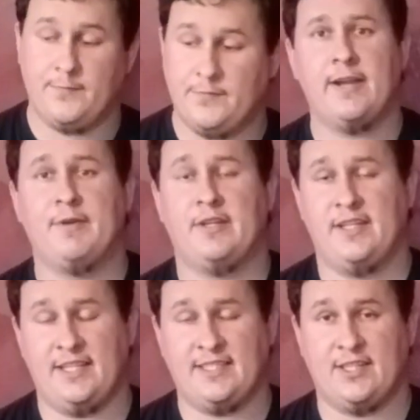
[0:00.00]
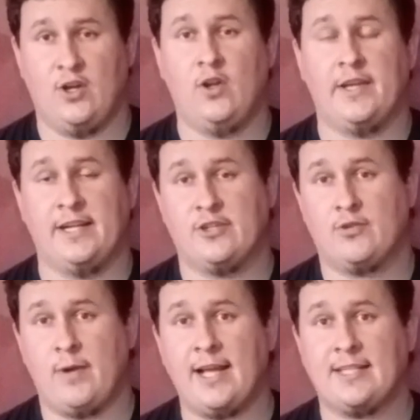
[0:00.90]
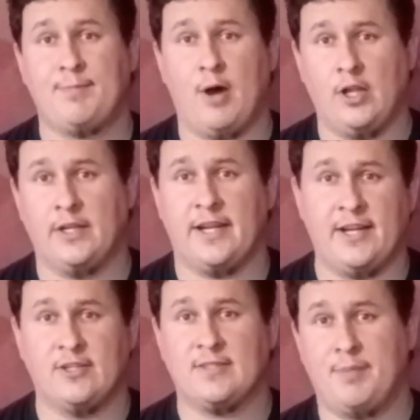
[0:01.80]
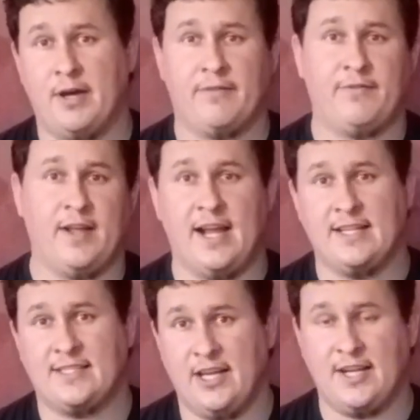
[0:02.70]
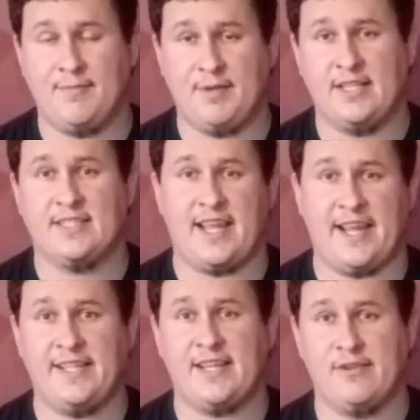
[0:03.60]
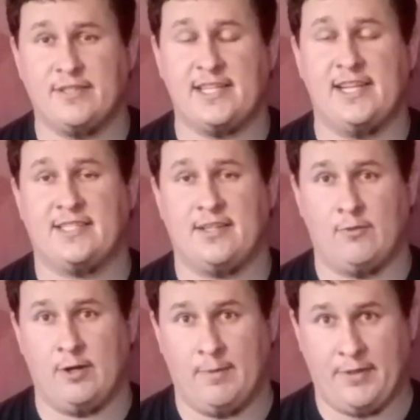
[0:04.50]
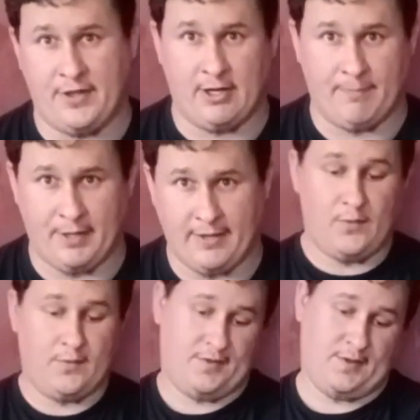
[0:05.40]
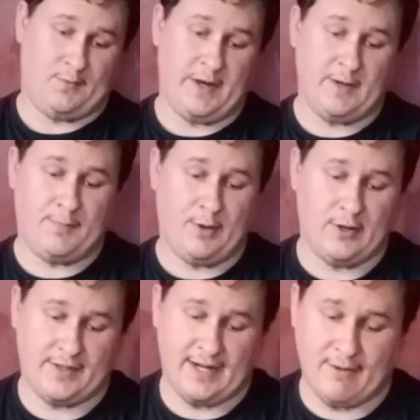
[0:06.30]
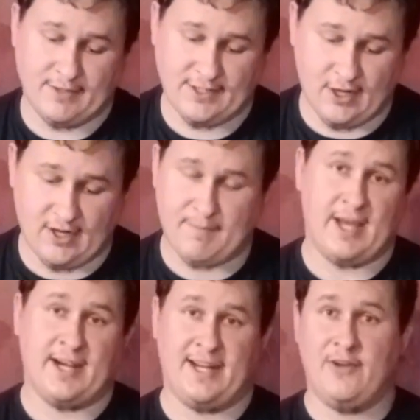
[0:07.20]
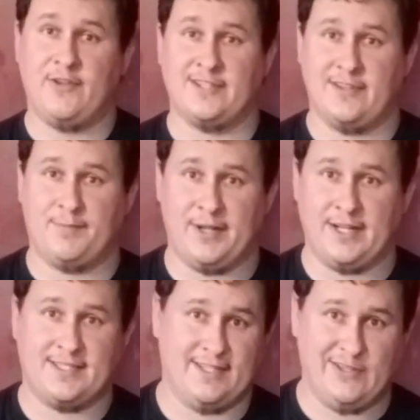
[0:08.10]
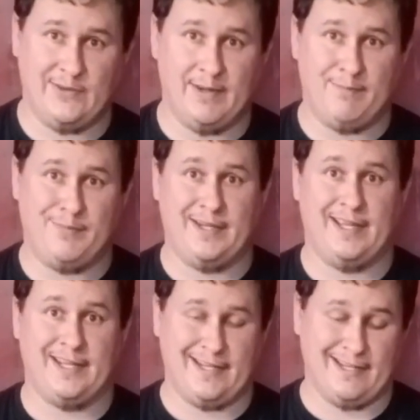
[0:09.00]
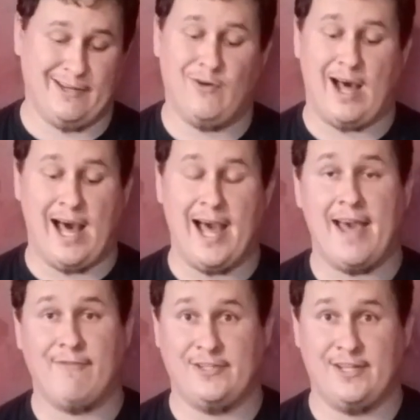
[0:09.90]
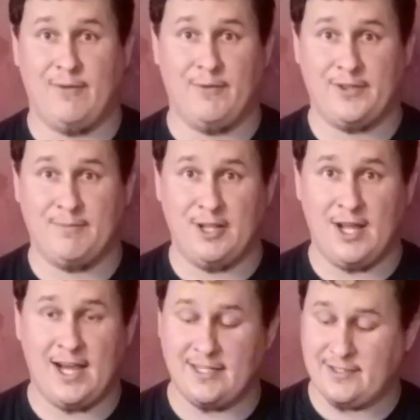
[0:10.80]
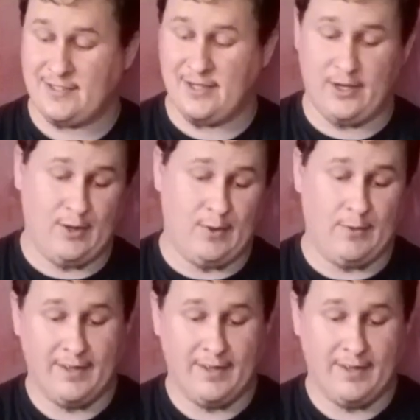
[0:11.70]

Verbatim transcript: Medicinal, it attracts pollinators, butterflies, honeybees, and they use it as an aromatherapy. The weird part that I was talking about, and I know there's other plants that do it, but you know, I haven't dealt with them a lot, so